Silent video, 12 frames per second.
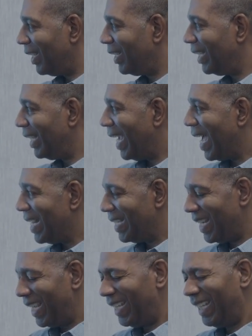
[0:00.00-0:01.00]
the
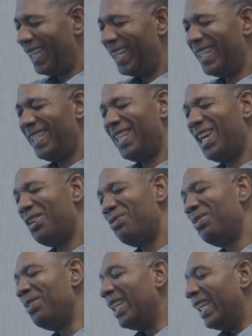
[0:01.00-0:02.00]
assay in
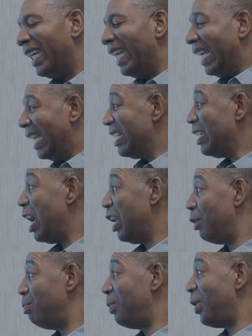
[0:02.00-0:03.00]
itself is not
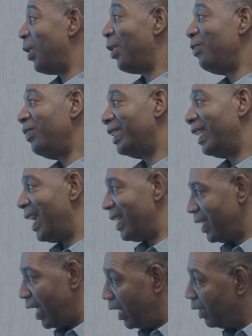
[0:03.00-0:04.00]
a perfect
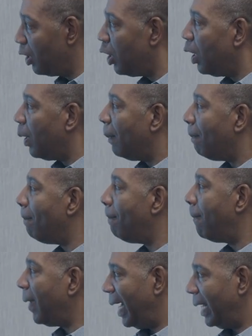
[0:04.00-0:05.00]
assay,
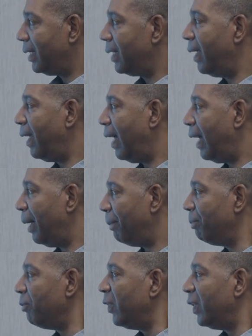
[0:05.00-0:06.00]
but
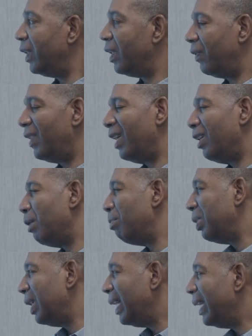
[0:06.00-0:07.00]
there are
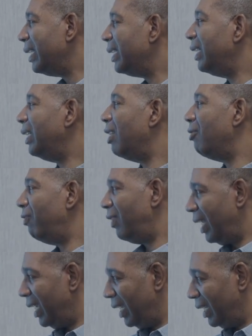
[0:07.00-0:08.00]
plenty of
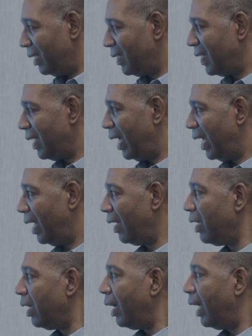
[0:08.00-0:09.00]
things
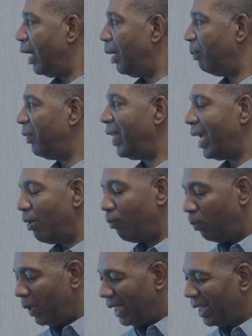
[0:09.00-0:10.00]
that
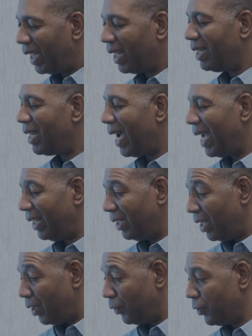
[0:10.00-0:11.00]
we can
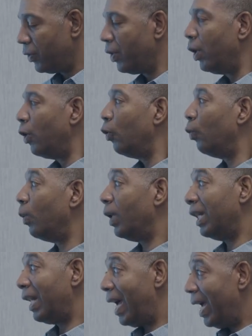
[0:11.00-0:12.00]
diagnose
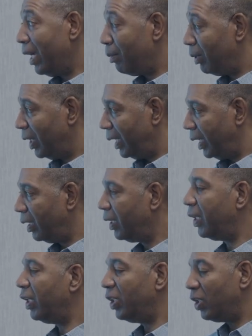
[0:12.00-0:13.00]
reliably
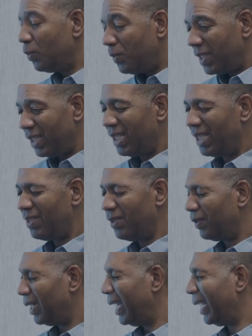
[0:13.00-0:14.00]
using these
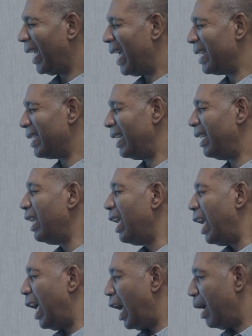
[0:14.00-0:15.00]
nucleic acid
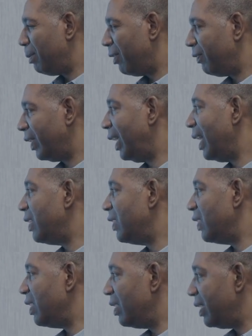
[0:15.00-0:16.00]

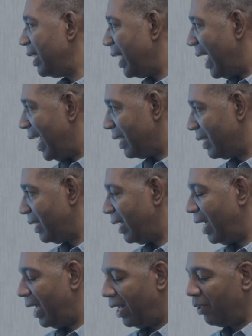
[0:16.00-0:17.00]
amplification tests
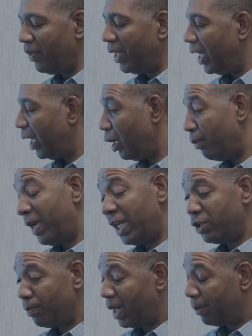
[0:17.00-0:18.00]
in our
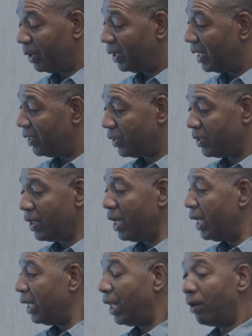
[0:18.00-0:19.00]
patient populations
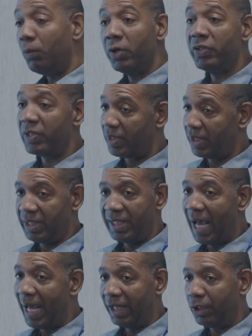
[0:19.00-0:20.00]
that we're just
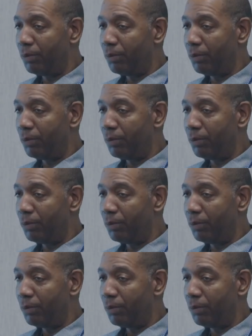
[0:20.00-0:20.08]
ecstatic